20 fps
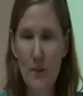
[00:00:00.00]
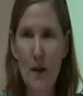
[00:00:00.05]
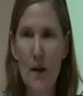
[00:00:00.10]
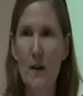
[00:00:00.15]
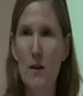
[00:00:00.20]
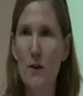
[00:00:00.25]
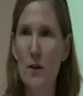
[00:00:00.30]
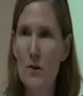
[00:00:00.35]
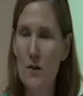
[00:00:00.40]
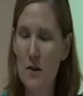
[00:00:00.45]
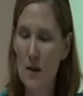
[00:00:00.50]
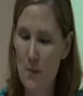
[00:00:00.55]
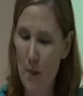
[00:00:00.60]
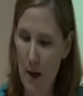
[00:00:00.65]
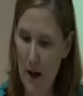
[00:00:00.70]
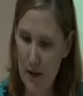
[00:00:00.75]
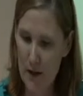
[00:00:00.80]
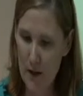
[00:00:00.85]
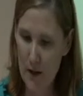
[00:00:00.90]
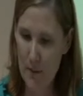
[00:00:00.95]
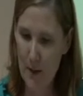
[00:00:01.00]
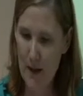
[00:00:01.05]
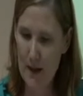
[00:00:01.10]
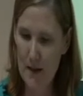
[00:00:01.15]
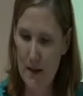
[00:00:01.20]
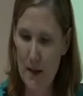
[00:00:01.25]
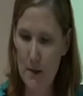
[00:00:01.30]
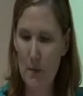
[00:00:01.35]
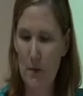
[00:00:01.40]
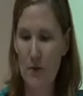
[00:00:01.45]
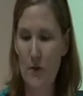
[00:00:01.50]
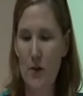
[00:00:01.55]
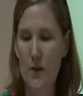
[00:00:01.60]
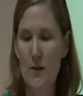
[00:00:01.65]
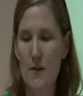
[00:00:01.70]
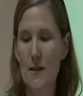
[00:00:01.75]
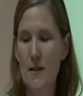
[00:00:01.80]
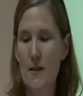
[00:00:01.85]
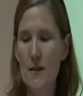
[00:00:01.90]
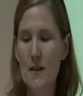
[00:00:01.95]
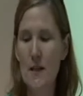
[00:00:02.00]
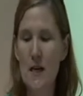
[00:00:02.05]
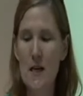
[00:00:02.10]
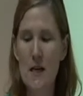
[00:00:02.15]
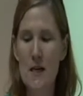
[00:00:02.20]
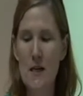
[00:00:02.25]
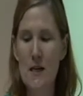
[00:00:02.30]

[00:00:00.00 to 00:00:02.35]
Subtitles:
and closely monitored by a team of nurses.